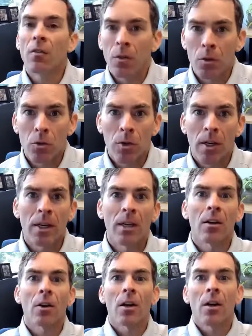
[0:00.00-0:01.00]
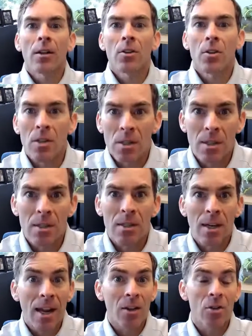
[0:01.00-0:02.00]
infiltrating your consciousness
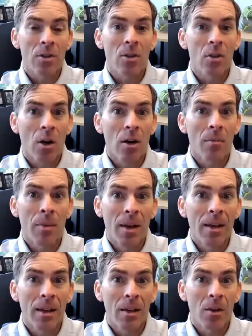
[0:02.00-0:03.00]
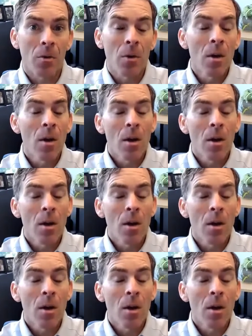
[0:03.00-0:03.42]
and actually start making you